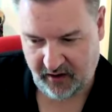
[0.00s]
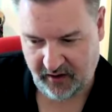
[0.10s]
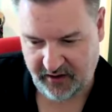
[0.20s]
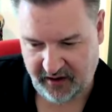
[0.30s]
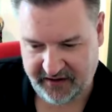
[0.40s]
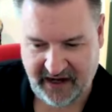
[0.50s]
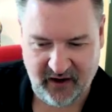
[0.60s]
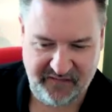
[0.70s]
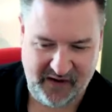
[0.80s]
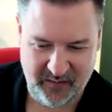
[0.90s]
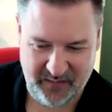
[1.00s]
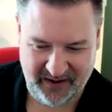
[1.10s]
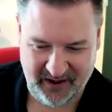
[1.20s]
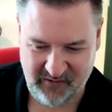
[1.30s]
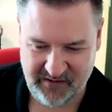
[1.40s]
uh, again I felt a
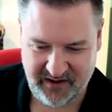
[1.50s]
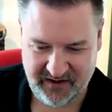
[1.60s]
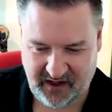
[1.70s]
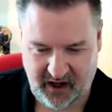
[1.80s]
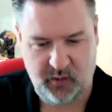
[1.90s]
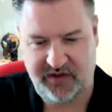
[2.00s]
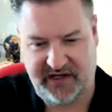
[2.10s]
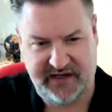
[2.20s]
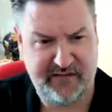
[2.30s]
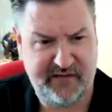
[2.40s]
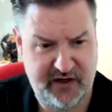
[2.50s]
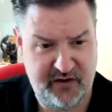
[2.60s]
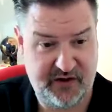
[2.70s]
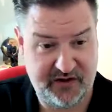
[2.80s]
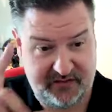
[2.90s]
bit kind of it was like oh it's easy for
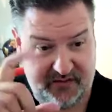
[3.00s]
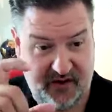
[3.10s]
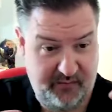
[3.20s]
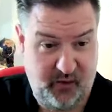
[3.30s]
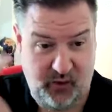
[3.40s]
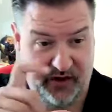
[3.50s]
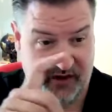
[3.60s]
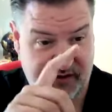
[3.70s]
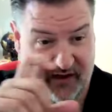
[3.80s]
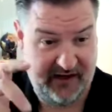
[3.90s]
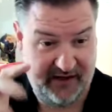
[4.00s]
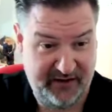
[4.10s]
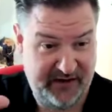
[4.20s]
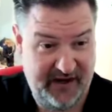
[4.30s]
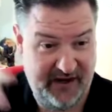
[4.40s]
you just you know point and click
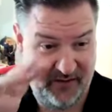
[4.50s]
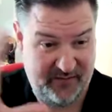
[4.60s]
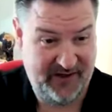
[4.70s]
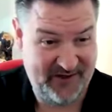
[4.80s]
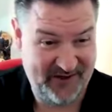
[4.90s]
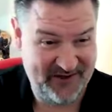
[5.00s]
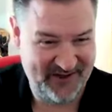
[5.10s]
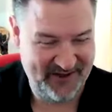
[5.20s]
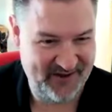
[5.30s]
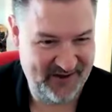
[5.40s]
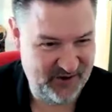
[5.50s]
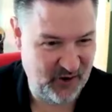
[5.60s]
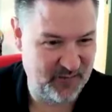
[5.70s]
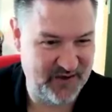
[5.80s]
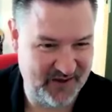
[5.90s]
and get your pictures and
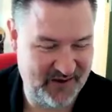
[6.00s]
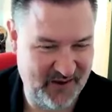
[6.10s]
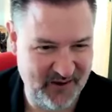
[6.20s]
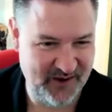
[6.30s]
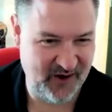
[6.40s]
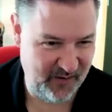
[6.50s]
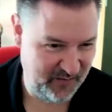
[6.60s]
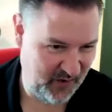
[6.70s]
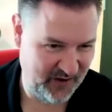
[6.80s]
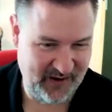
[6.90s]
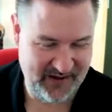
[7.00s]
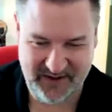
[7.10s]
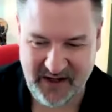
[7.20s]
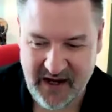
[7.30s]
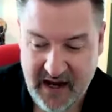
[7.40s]
jobs are good and then I'm the one who has
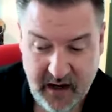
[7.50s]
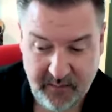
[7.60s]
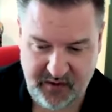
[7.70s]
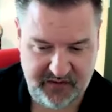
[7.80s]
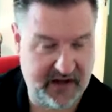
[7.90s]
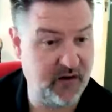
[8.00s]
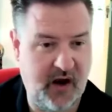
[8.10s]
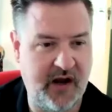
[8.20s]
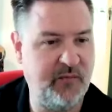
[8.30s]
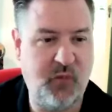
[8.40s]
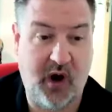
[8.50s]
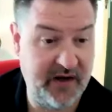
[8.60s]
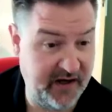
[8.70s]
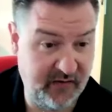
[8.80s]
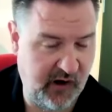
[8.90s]
to but then I what I
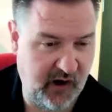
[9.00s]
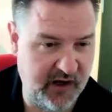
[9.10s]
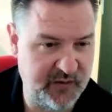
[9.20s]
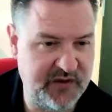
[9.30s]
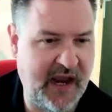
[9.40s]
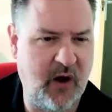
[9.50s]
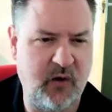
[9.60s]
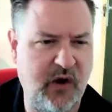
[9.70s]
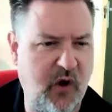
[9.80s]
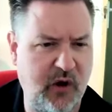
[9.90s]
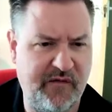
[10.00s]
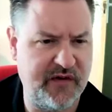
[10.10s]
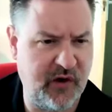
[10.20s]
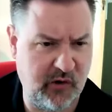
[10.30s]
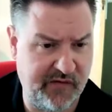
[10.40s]
didn't realize was how long a
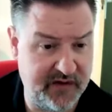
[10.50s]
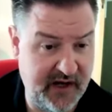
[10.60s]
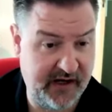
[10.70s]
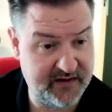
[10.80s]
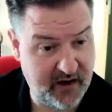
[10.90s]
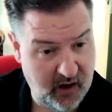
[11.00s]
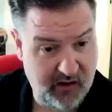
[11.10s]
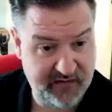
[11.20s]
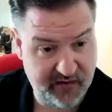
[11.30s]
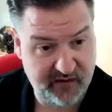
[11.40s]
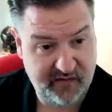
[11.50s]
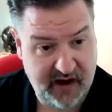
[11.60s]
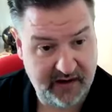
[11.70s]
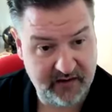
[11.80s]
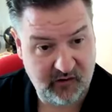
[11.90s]
photographer takes after the
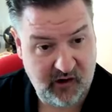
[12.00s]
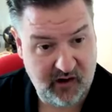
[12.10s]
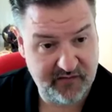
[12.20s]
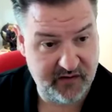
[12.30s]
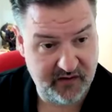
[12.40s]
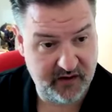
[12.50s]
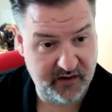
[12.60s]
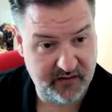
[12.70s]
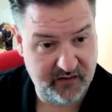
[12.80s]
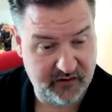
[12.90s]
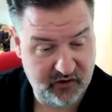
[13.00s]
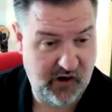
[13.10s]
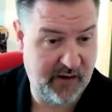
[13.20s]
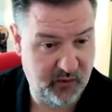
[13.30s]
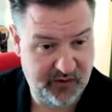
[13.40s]
fact or after the the
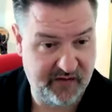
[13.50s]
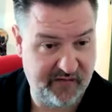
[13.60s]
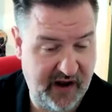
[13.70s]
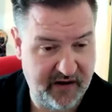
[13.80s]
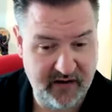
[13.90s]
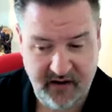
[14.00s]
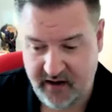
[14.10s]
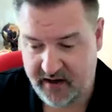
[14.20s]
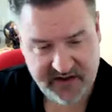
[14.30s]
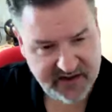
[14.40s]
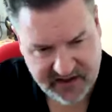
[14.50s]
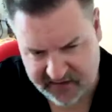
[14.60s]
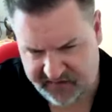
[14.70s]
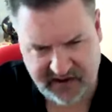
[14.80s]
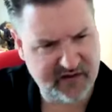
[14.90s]
trip or the event
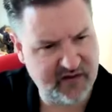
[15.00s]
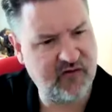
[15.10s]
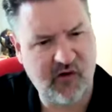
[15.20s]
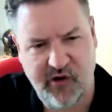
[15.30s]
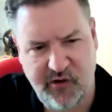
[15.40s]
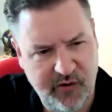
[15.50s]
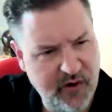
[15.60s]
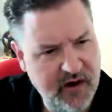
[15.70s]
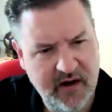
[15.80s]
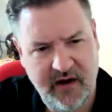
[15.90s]
sifting through